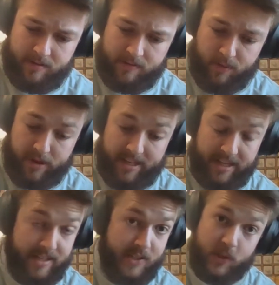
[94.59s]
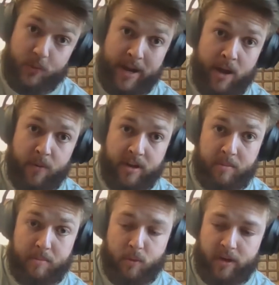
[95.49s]
for ease. Right now we're going
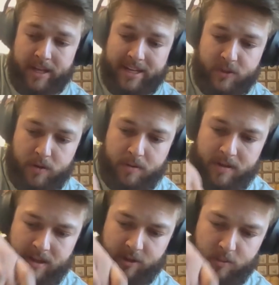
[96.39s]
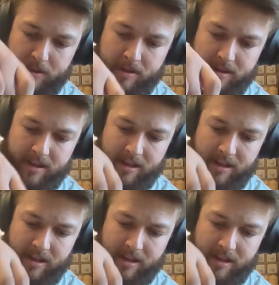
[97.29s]
to be pouring it into a little bit